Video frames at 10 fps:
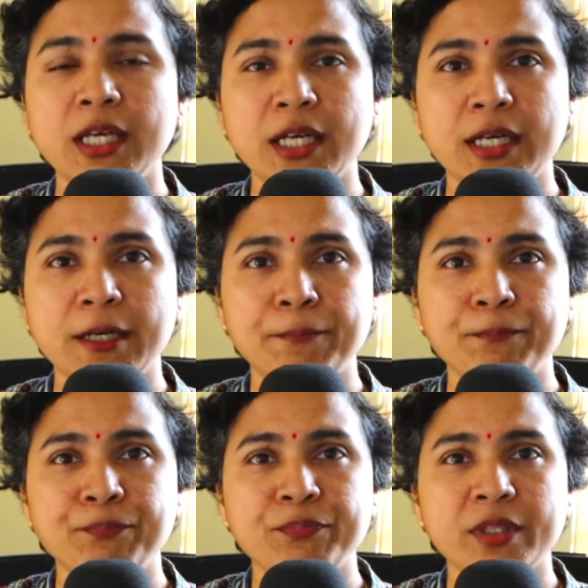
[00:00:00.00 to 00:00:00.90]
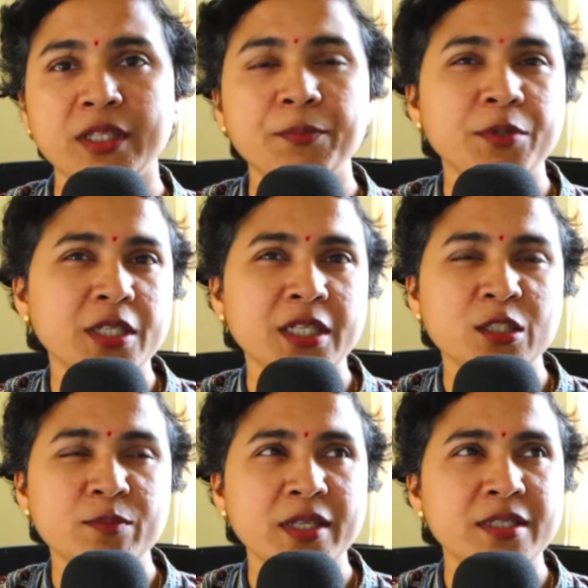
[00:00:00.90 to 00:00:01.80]
In the
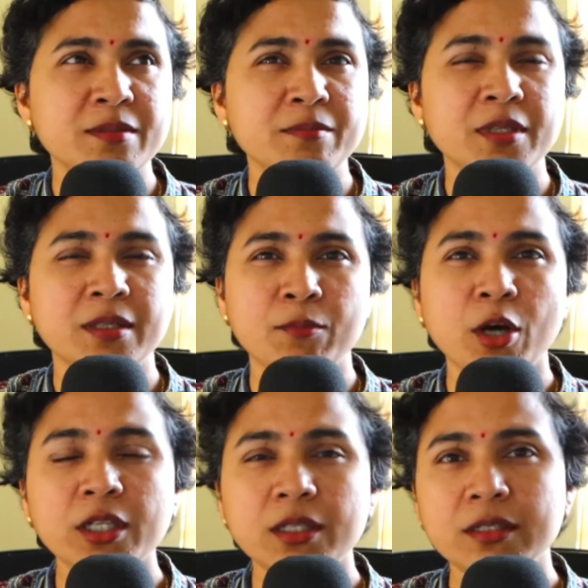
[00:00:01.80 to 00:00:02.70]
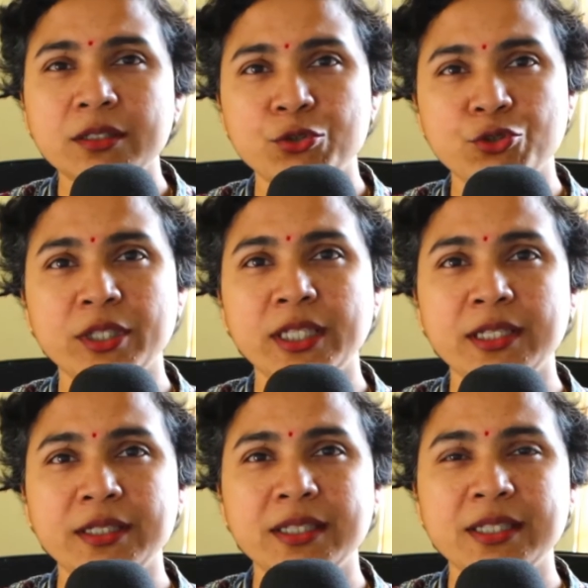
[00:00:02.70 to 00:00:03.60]
print-on-demand model,
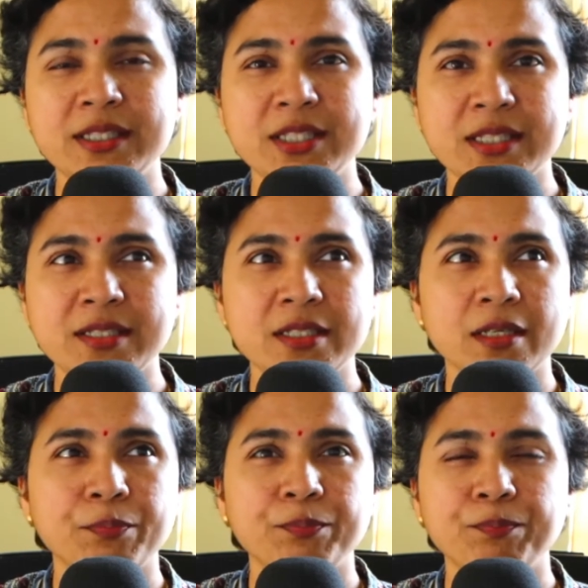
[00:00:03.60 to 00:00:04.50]
usually it is just a